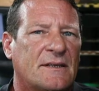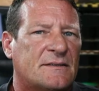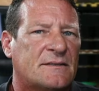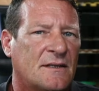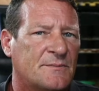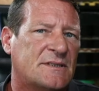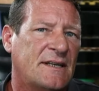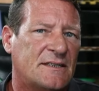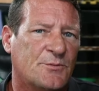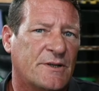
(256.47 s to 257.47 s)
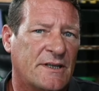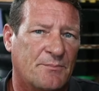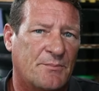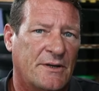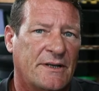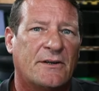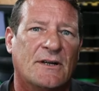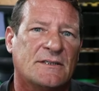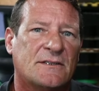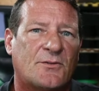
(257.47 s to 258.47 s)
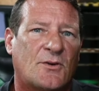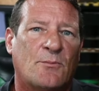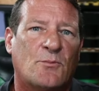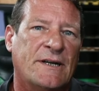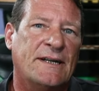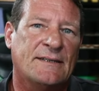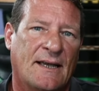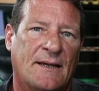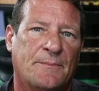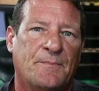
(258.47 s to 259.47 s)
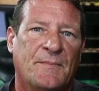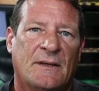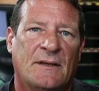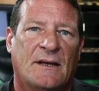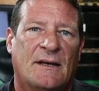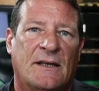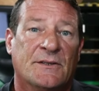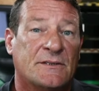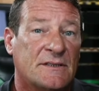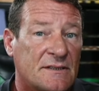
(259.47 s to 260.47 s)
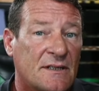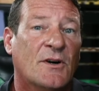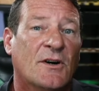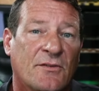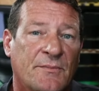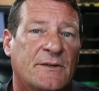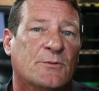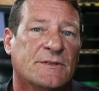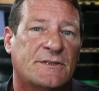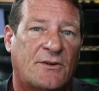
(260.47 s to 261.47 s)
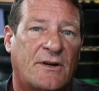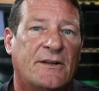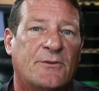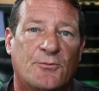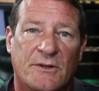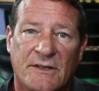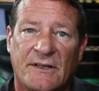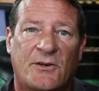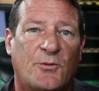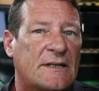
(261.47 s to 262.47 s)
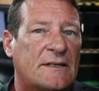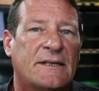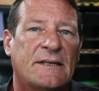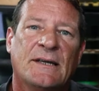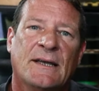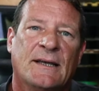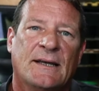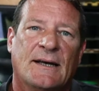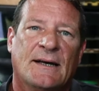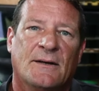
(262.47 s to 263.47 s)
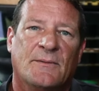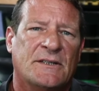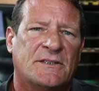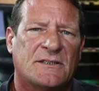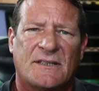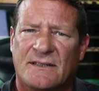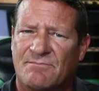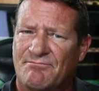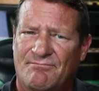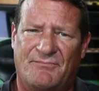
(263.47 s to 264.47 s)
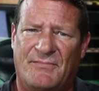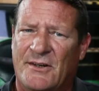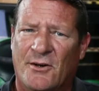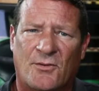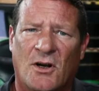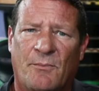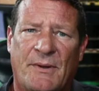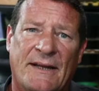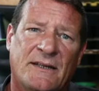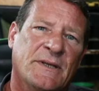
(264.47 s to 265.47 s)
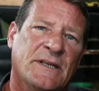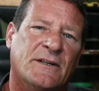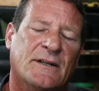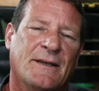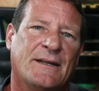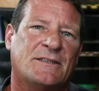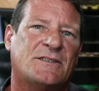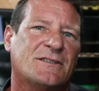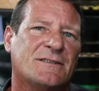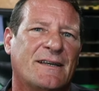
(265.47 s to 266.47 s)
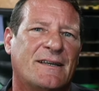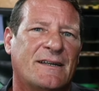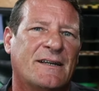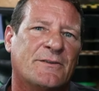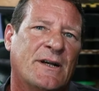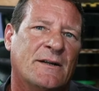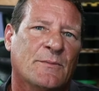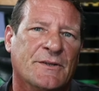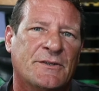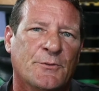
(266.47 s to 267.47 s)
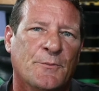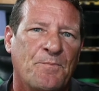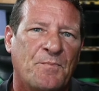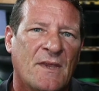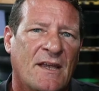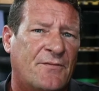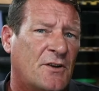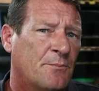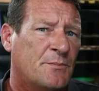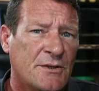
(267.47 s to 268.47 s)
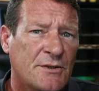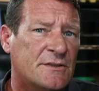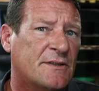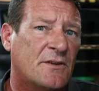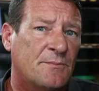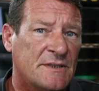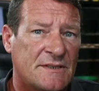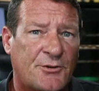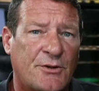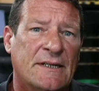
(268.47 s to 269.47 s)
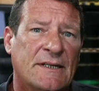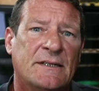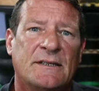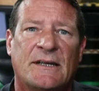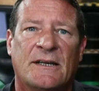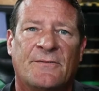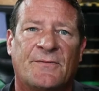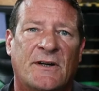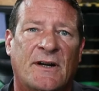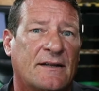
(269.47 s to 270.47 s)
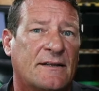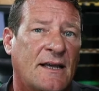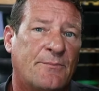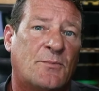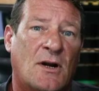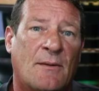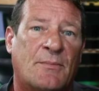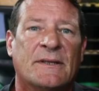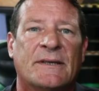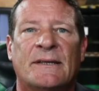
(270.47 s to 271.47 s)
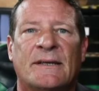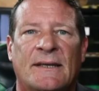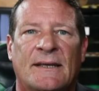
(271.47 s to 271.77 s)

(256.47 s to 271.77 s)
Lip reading: some snakes will get pretty aggressive around breeding time. You'll see some of them that will strike really quickly and just get an overall bad demeanor. And it's just like any other animal too. If they're abused, if they're mistreated, if they're not kept properly,